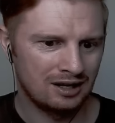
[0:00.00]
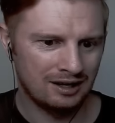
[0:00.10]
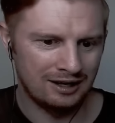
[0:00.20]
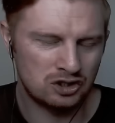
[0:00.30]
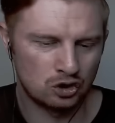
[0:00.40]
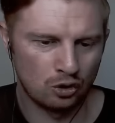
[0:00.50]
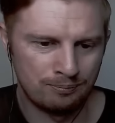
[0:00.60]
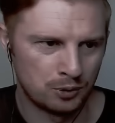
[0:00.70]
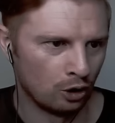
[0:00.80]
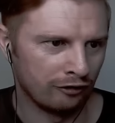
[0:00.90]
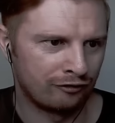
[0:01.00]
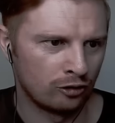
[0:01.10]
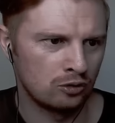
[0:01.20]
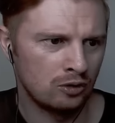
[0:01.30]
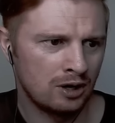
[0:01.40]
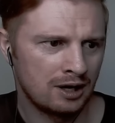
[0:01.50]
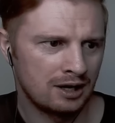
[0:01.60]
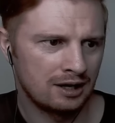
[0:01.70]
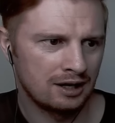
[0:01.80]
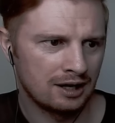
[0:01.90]
It's so beautiful,
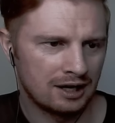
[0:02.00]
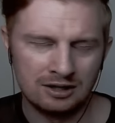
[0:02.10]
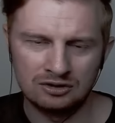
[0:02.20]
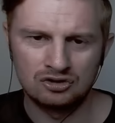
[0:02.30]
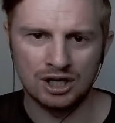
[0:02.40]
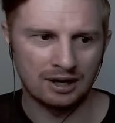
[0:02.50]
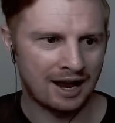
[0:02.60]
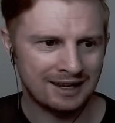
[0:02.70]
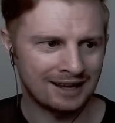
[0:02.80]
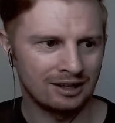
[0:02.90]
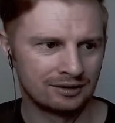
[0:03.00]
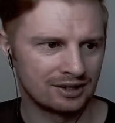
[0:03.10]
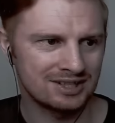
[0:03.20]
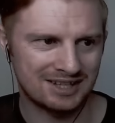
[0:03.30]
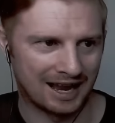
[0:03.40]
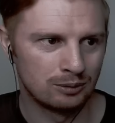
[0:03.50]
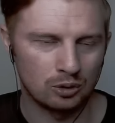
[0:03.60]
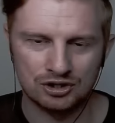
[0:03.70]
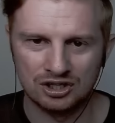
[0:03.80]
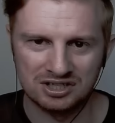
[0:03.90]
and I can't understand
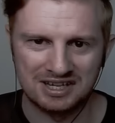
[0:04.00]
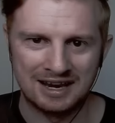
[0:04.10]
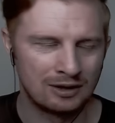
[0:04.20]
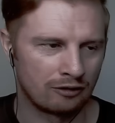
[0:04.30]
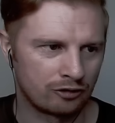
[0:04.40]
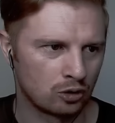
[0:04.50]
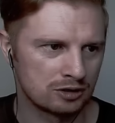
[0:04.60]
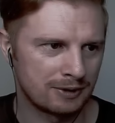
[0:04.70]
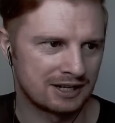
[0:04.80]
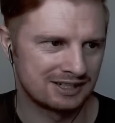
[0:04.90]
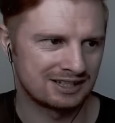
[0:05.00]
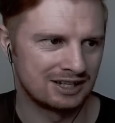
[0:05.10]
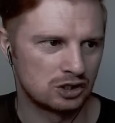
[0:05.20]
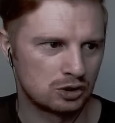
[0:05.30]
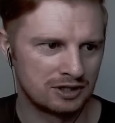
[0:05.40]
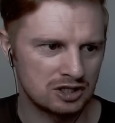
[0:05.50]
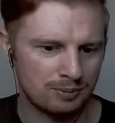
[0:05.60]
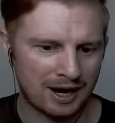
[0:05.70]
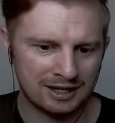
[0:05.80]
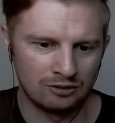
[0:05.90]
what she's saying, of course, because it's in Swedish,
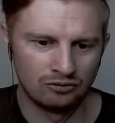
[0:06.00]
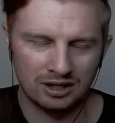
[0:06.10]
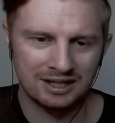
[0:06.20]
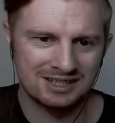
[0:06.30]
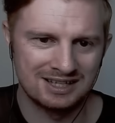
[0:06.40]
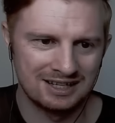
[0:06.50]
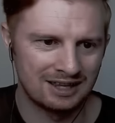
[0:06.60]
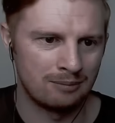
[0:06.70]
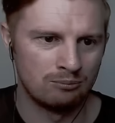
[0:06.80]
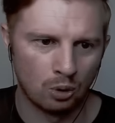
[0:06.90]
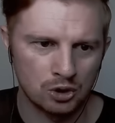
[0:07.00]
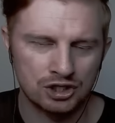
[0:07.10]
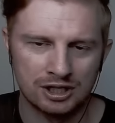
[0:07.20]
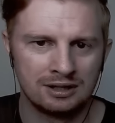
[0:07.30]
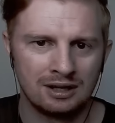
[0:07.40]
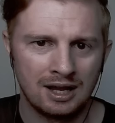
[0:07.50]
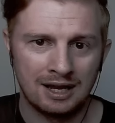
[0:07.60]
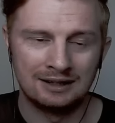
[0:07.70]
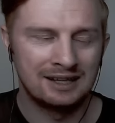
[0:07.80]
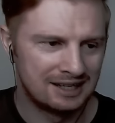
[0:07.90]
but I can really see the emotion
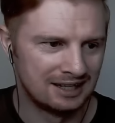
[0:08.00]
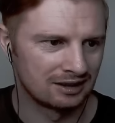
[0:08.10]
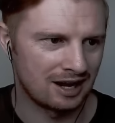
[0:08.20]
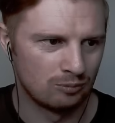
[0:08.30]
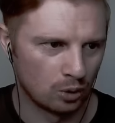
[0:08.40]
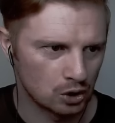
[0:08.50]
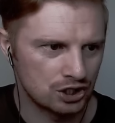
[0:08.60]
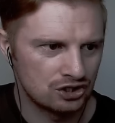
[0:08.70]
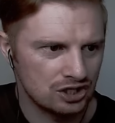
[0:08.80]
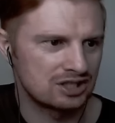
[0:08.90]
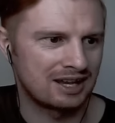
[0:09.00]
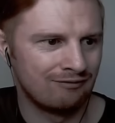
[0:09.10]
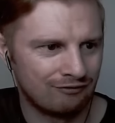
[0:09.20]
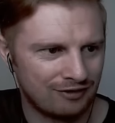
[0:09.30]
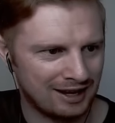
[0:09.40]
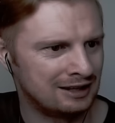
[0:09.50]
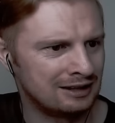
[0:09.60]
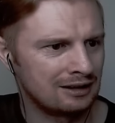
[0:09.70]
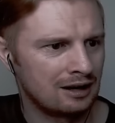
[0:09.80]
and hear the emotion she's conveying